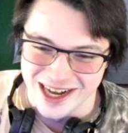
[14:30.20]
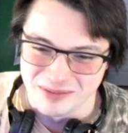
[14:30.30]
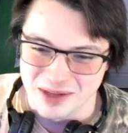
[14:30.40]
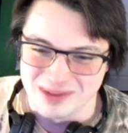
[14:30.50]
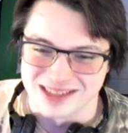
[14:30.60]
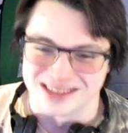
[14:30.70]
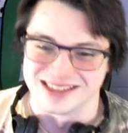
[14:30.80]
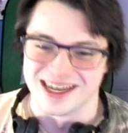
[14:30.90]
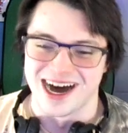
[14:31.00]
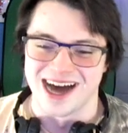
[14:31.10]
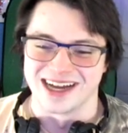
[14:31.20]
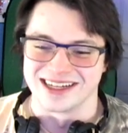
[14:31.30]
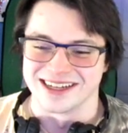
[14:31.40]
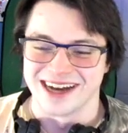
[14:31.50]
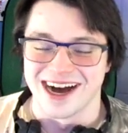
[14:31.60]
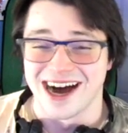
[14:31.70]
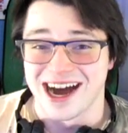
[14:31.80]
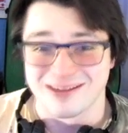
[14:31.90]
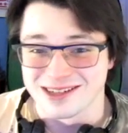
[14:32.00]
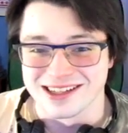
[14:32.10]
I'm giving this a nine.
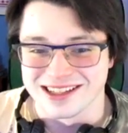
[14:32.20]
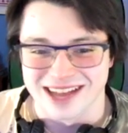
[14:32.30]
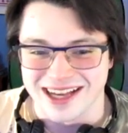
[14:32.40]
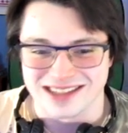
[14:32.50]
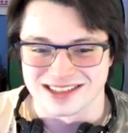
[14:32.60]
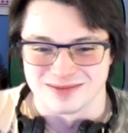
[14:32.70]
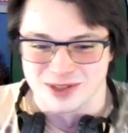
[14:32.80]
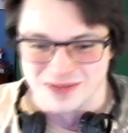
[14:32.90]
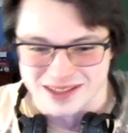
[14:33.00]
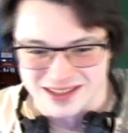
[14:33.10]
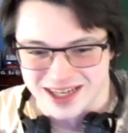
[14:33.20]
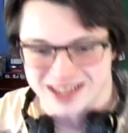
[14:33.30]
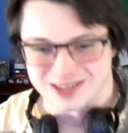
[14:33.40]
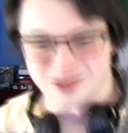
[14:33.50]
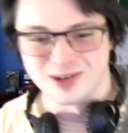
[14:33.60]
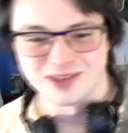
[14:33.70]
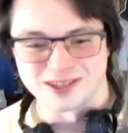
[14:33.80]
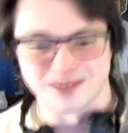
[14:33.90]
I really like this movie. Like, holy